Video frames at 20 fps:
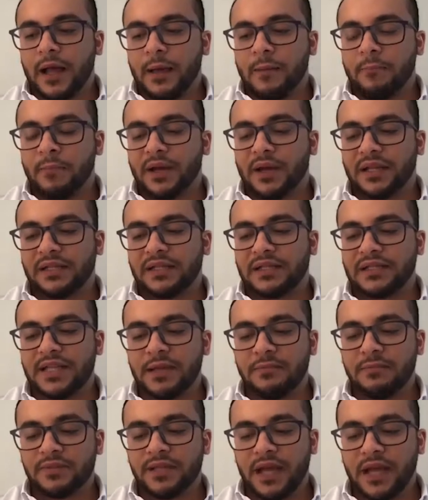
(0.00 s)
But at the
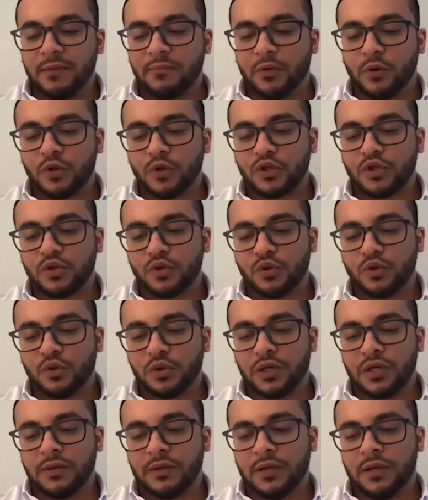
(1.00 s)
same time,
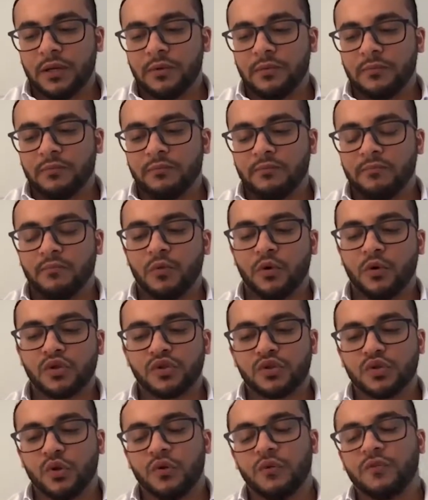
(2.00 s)
also
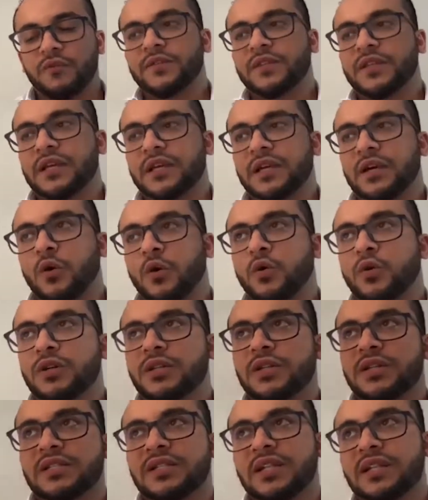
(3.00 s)
most of the
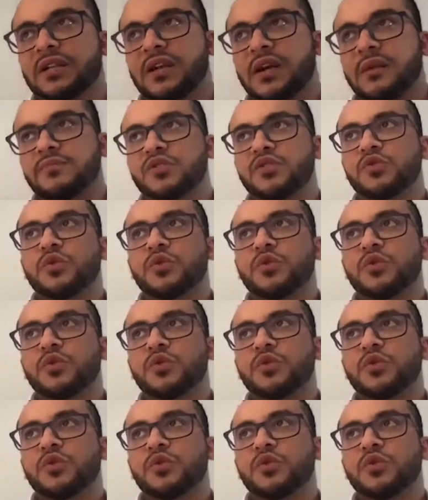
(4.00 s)
orders that comes to